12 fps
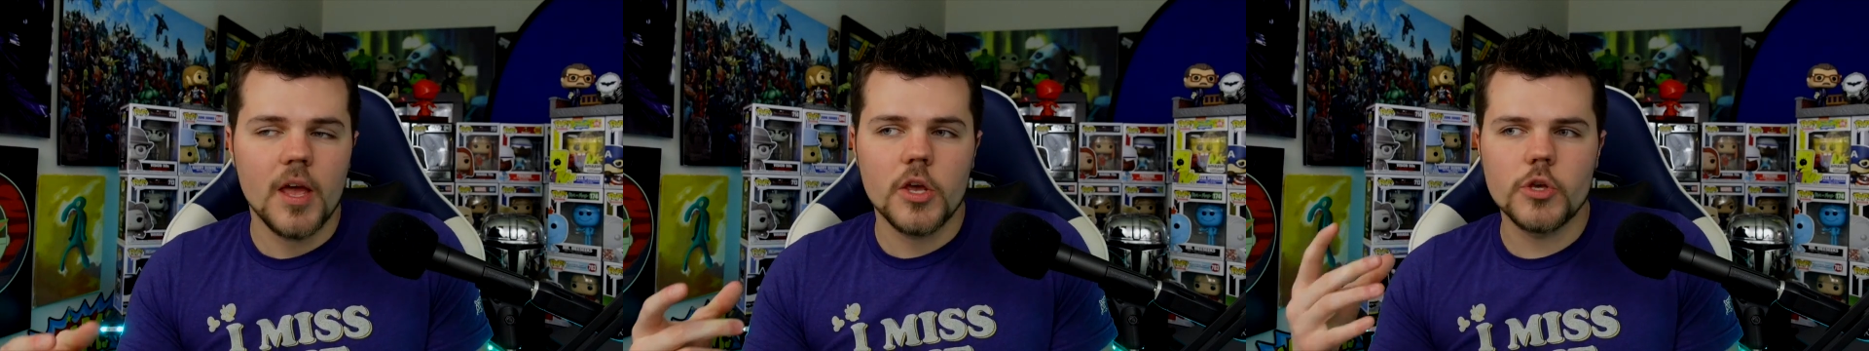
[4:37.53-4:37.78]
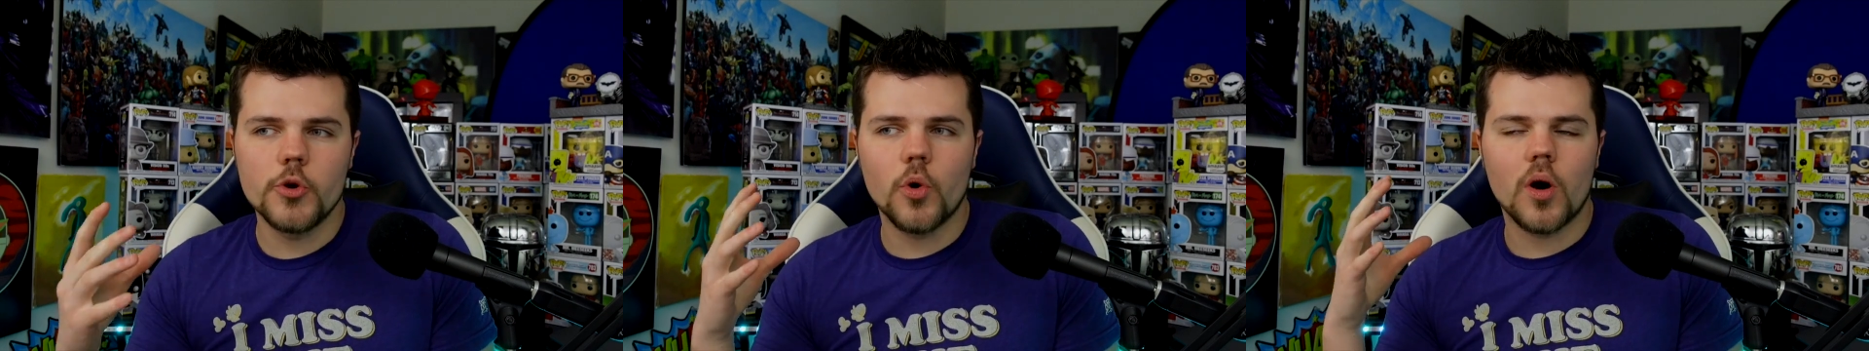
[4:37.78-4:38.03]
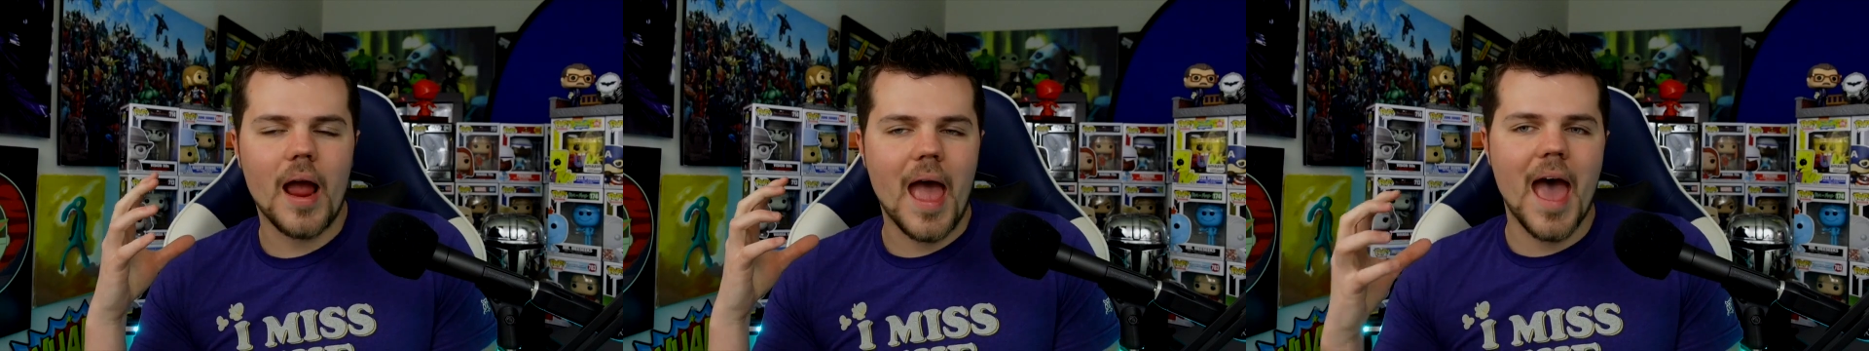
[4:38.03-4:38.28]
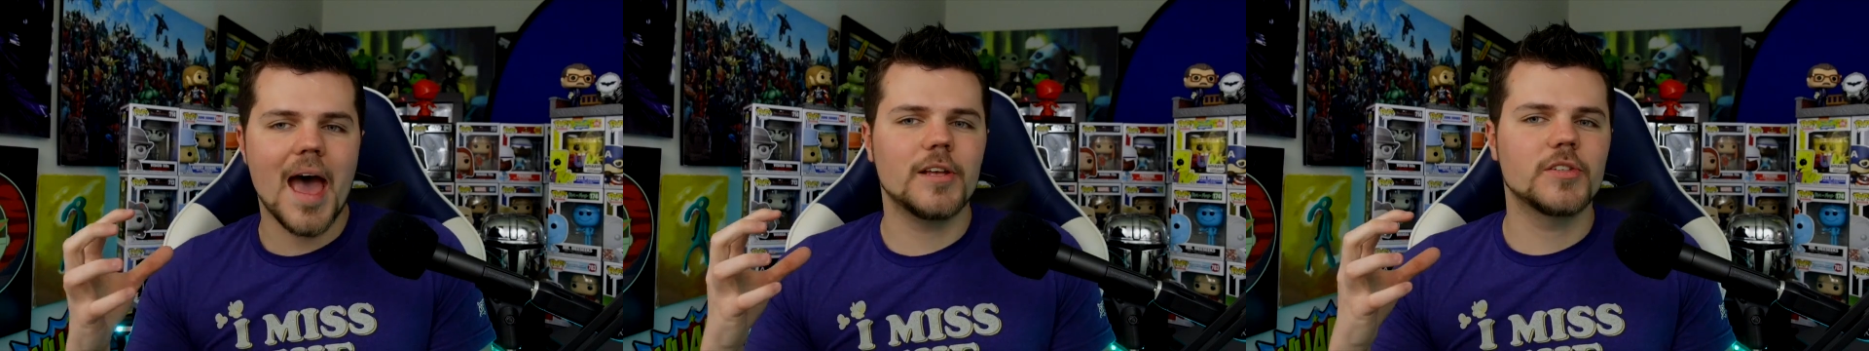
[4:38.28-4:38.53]
you are
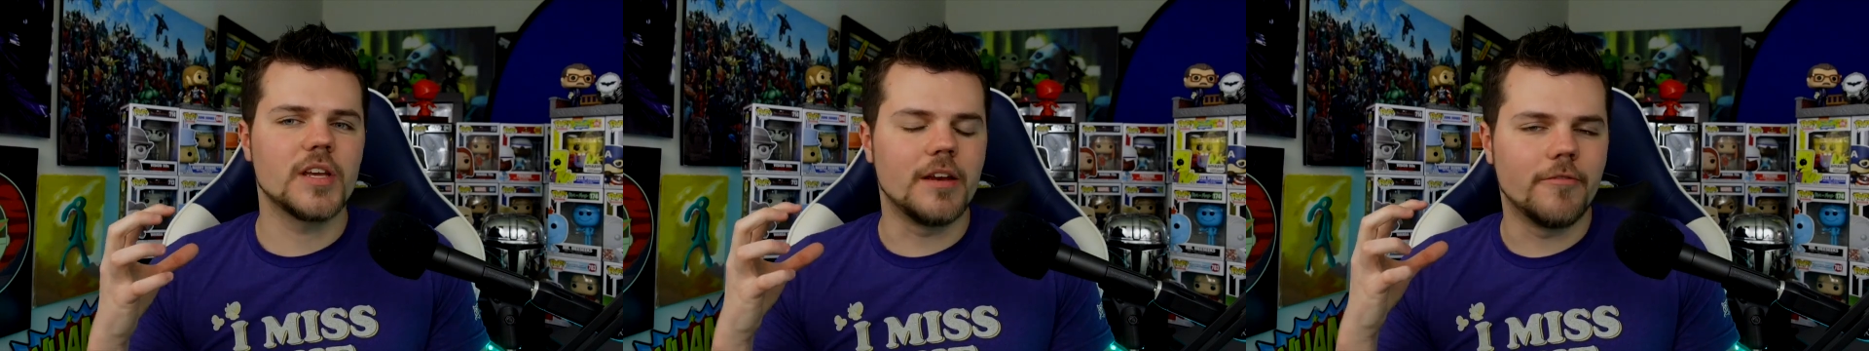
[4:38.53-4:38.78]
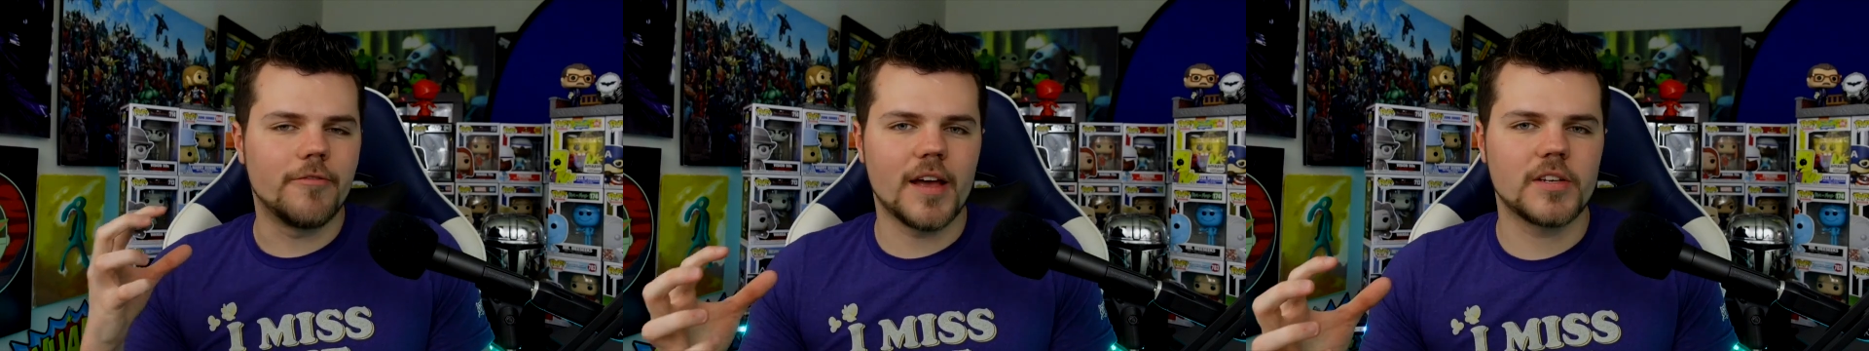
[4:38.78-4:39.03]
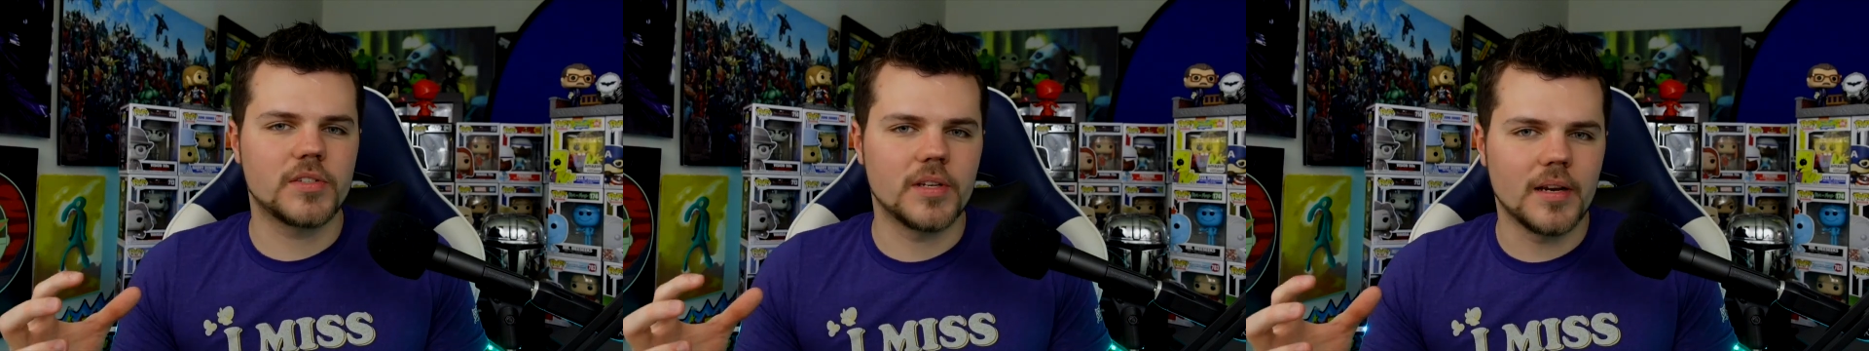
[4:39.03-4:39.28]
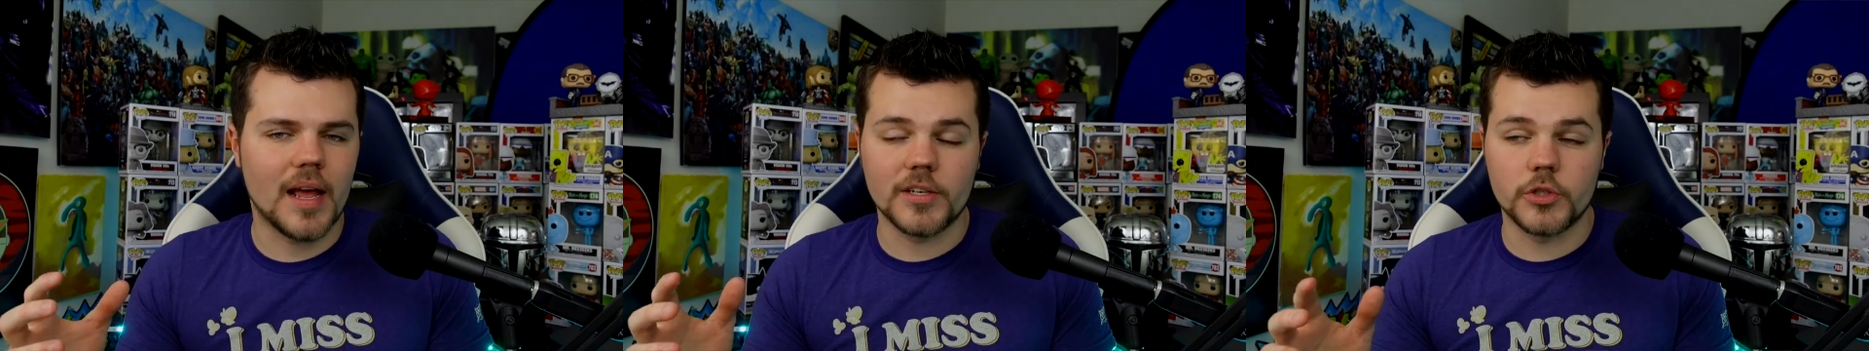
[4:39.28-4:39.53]
as
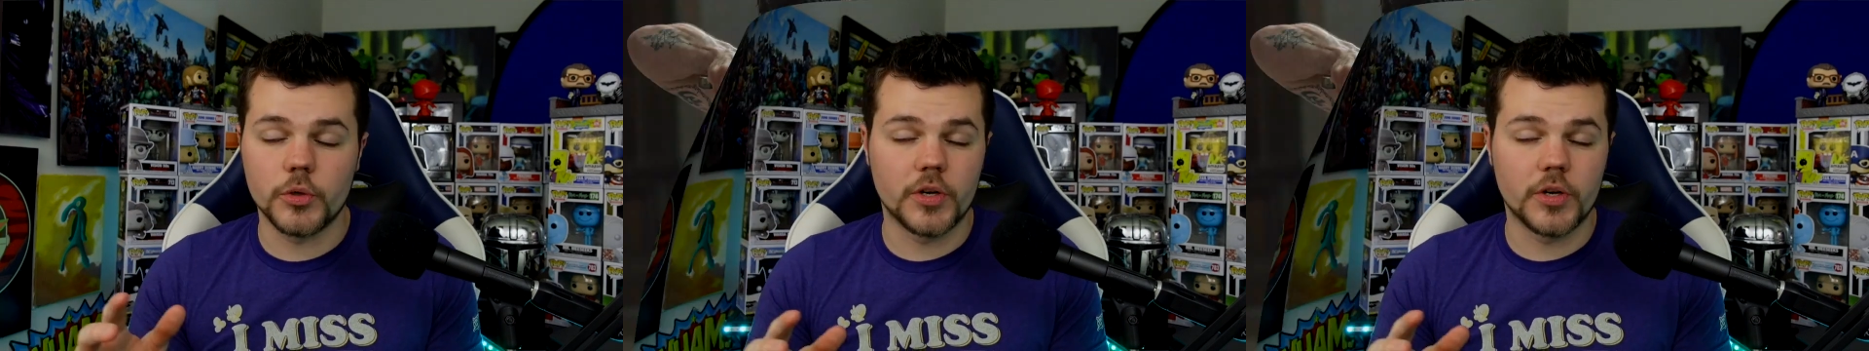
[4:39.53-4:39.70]
invested as you